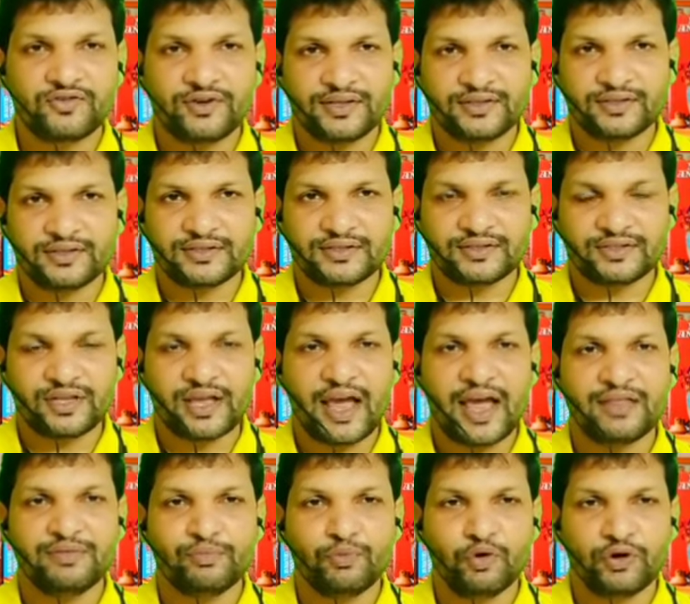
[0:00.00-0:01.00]
regions,
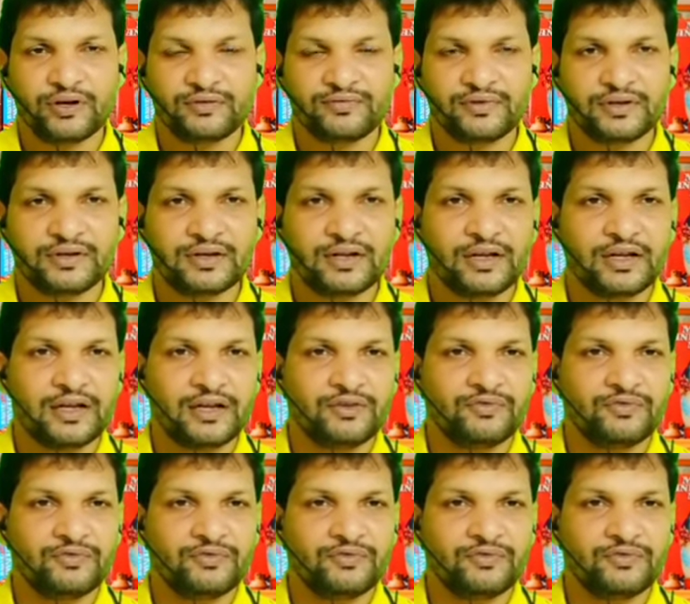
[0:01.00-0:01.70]
and moreover